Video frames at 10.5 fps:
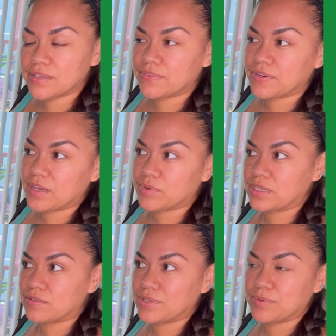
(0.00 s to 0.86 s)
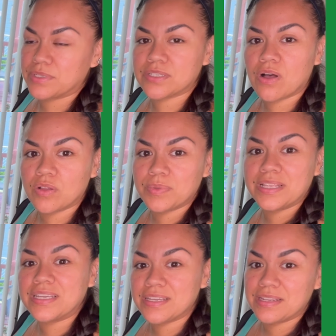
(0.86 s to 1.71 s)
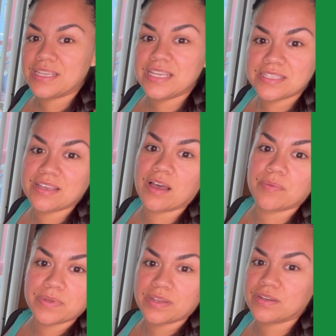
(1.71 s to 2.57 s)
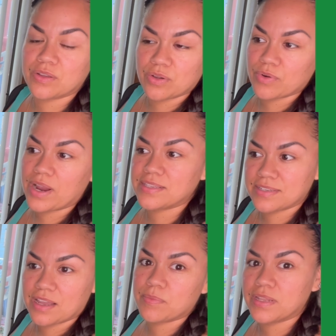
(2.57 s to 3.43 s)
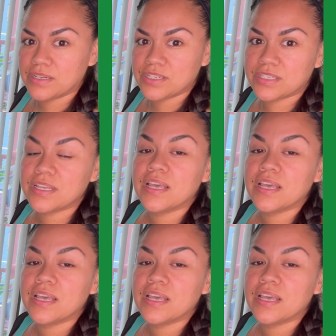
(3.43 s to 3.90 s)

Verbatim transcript: I forgot what really what it's called, but it heats up and it grinds it up, and it just,